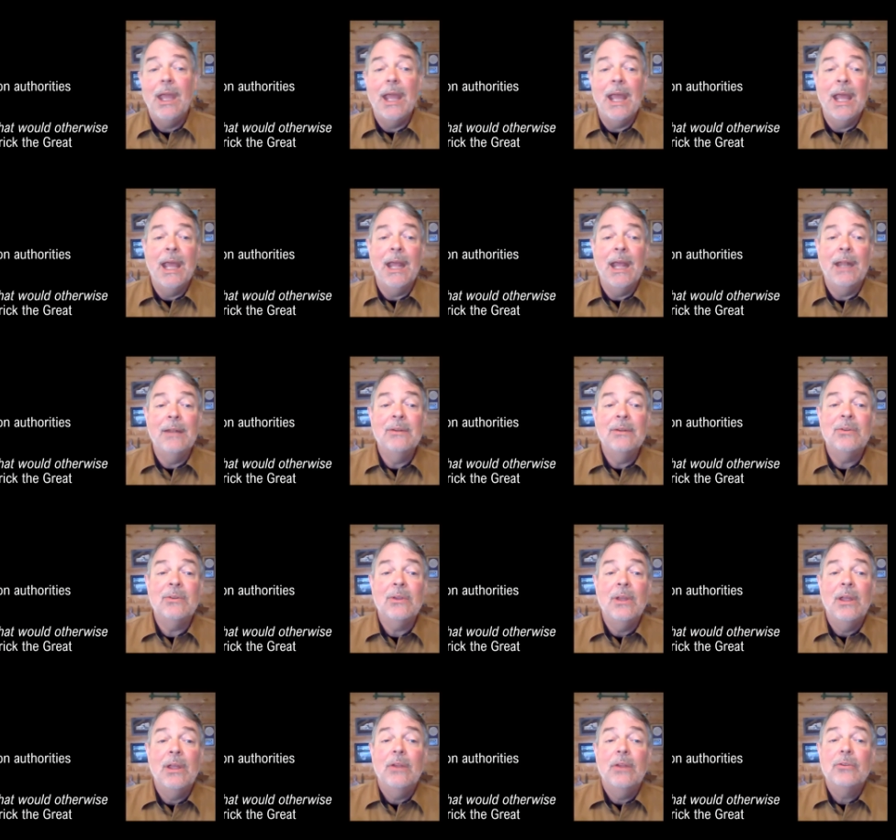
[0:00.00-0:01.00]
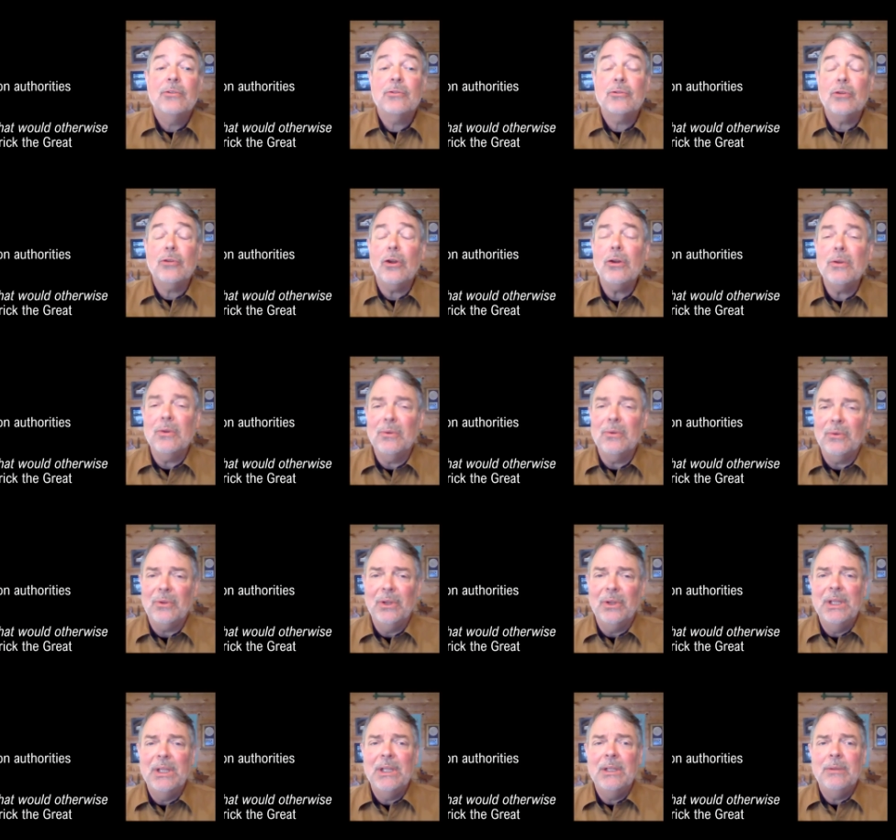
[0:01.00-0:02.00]
And
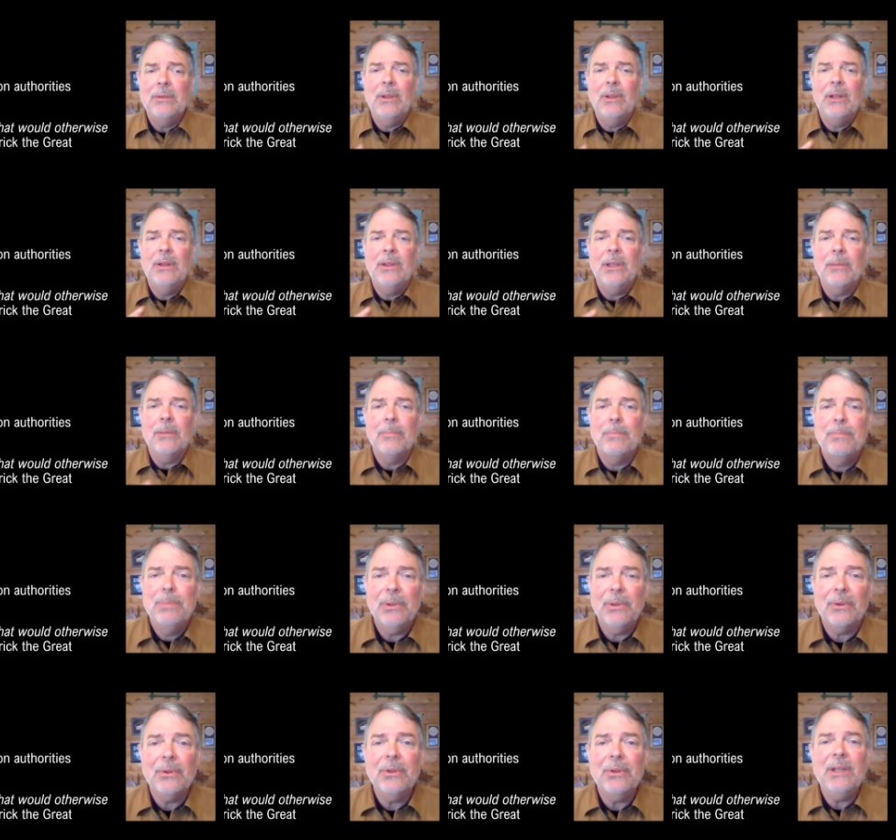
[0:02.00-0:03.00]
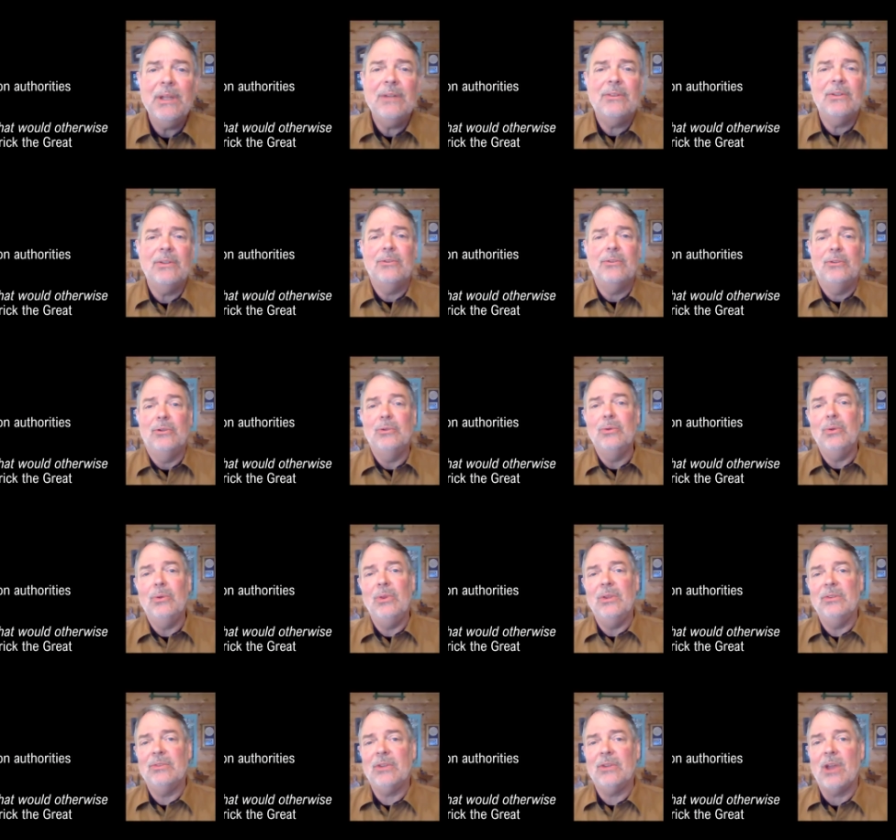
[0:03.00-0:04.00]
certainly the ability to do
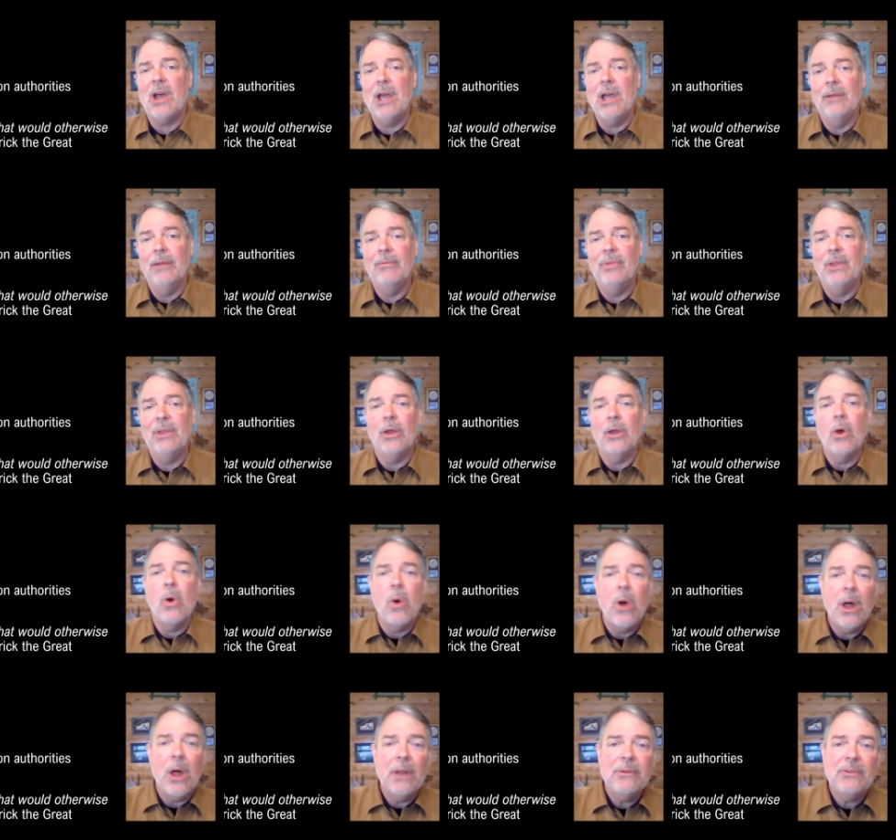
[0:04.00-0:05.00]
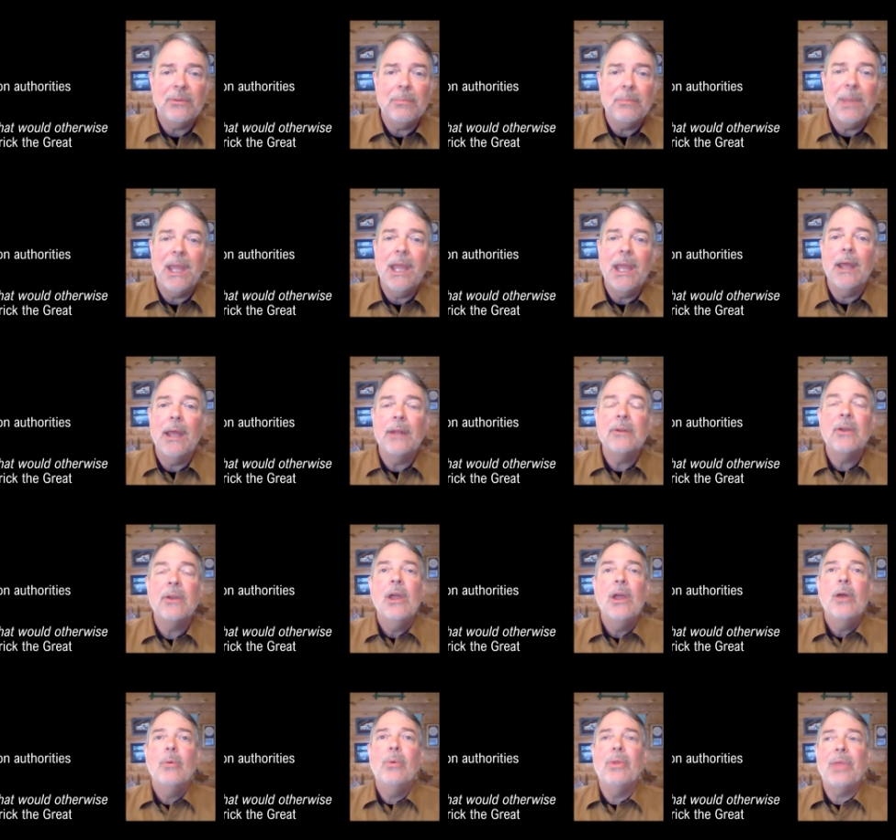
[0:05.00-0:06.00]
this kind of thing on demand
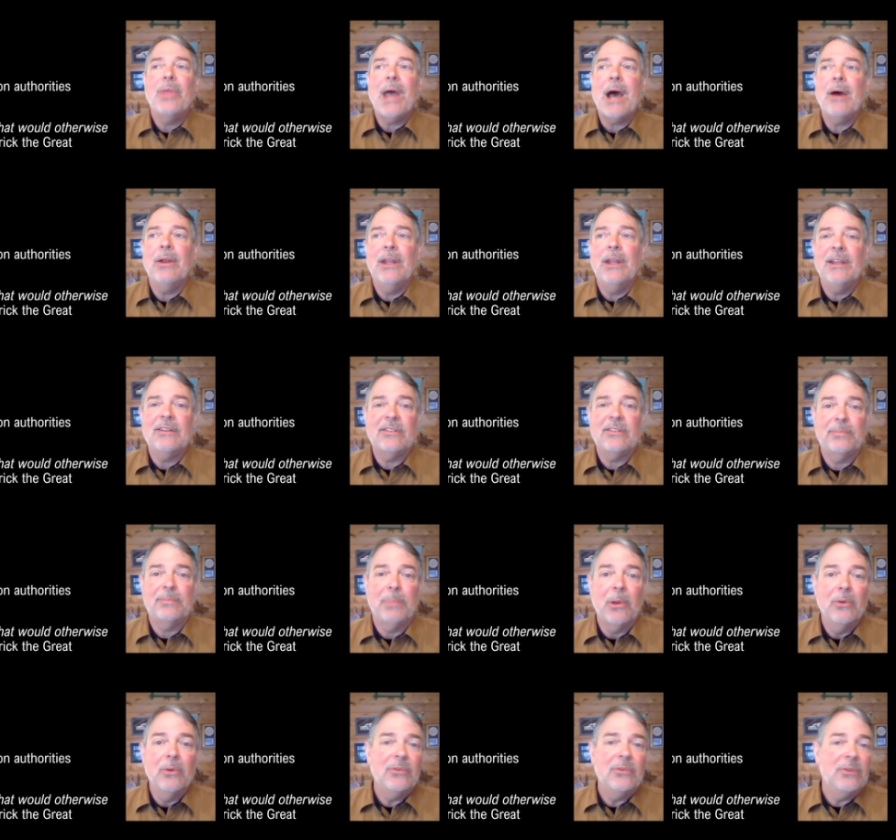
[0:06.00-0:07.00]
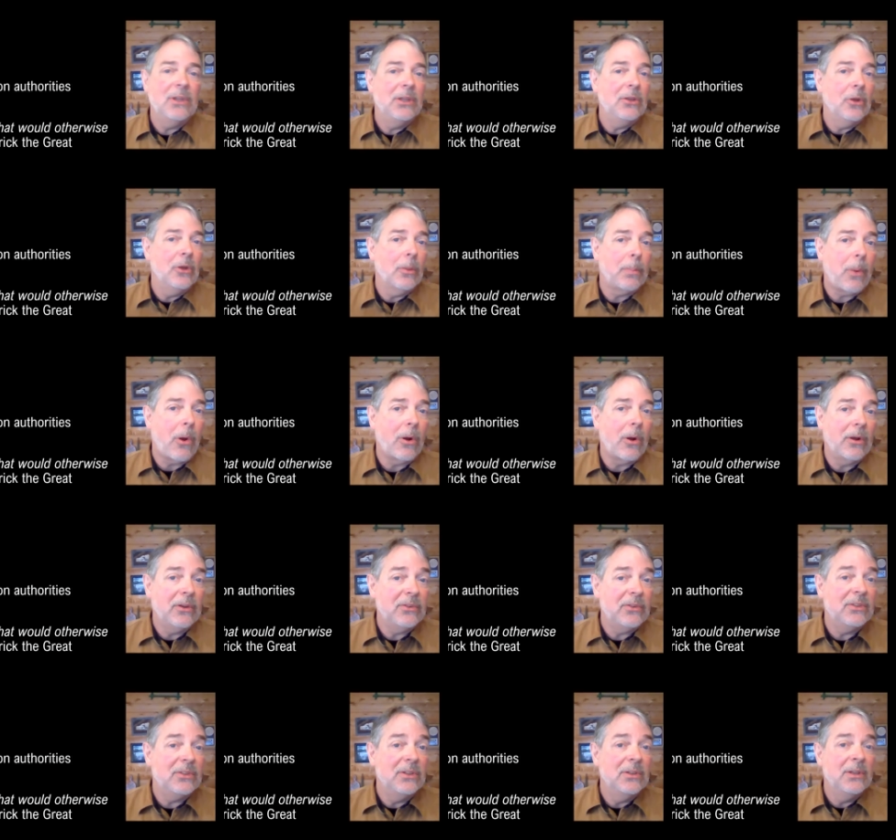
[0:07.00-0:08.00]
without exposing your
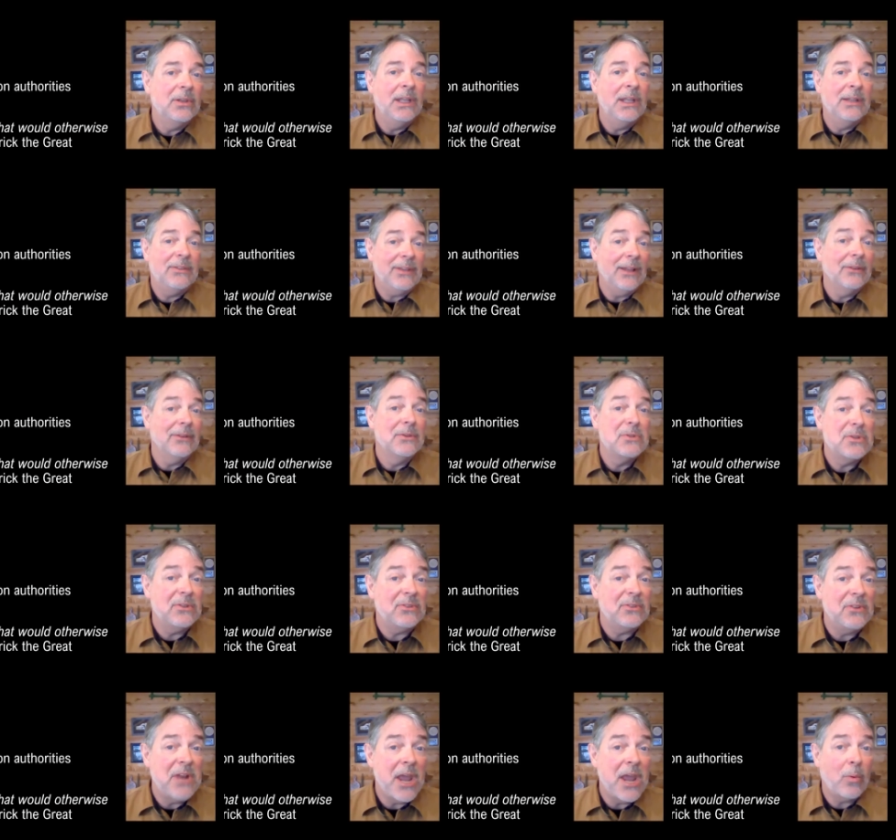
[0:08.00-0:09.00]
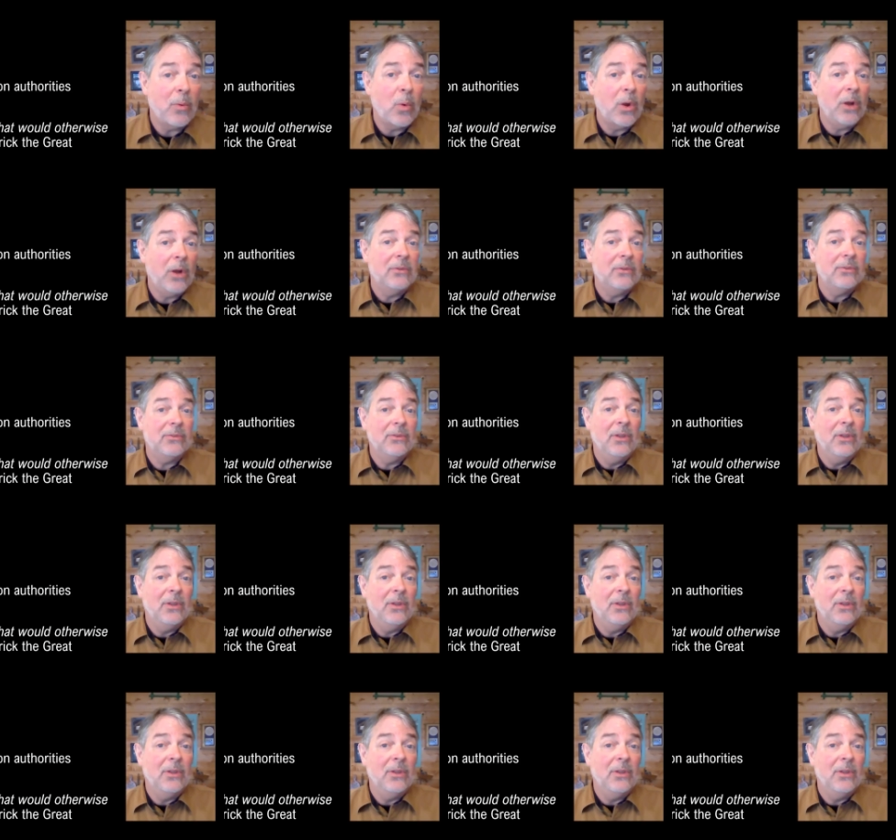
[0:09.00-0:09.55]
partisan intelligence network